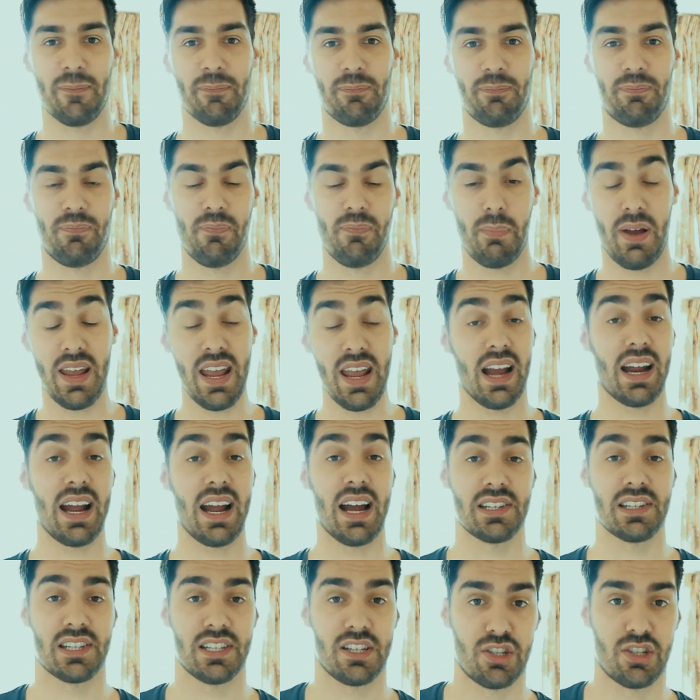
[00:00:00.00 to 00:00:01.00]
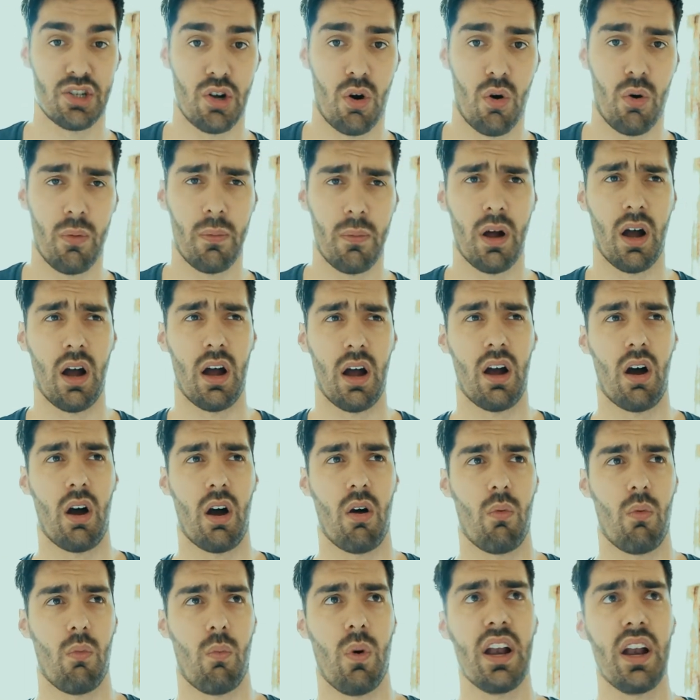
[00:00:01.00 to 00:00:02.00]
But yeah, guys,
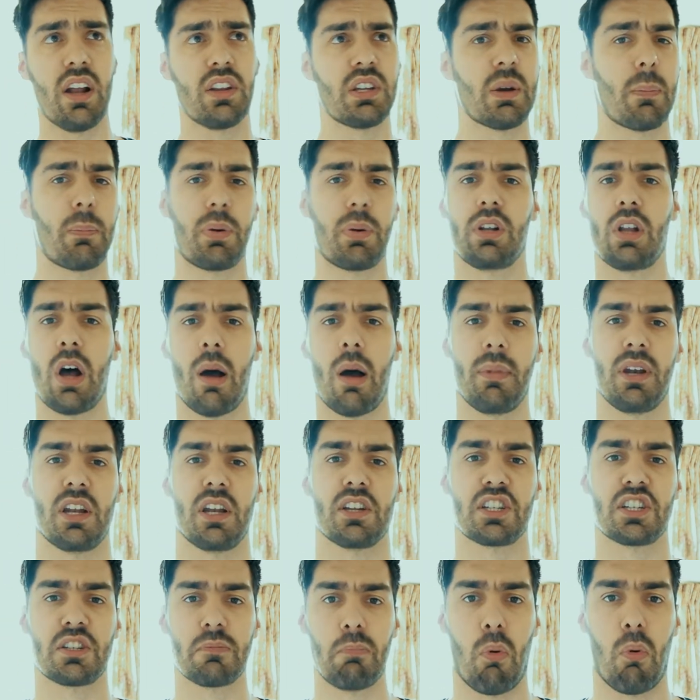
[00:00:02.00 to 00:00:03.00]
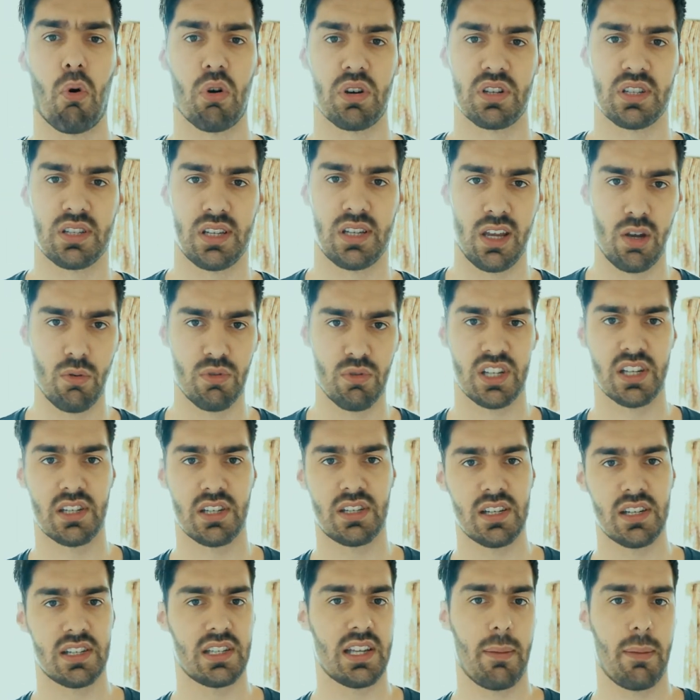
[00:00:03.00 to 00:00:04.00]
so what are the predominant sports that uses
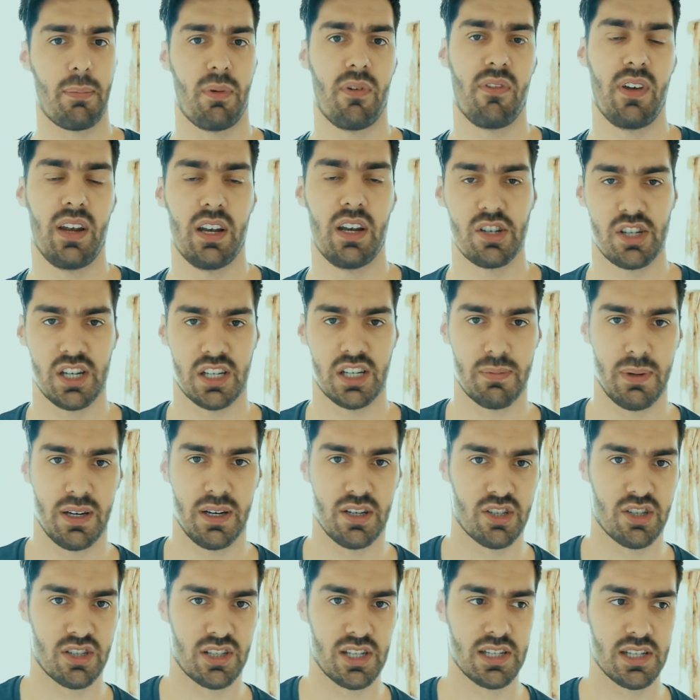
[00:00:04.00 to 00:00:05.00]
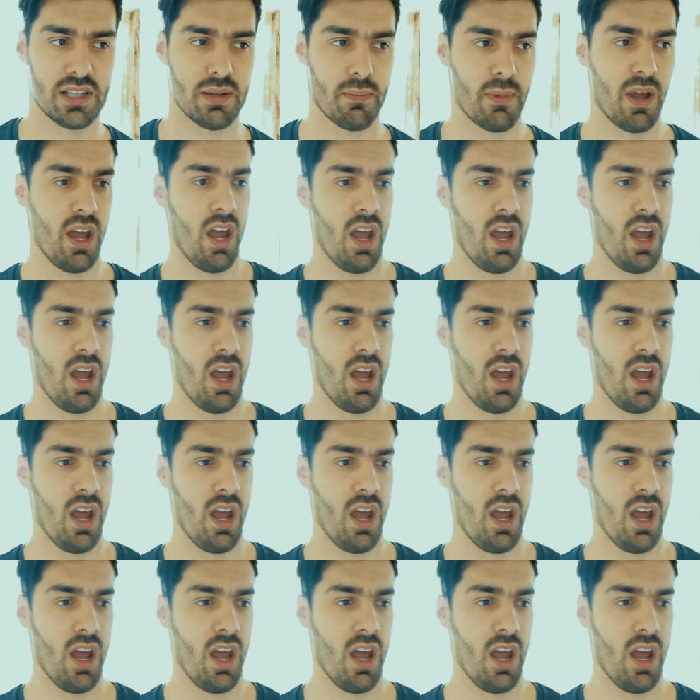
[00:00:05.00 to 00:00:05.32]
this type of energy expenditure system?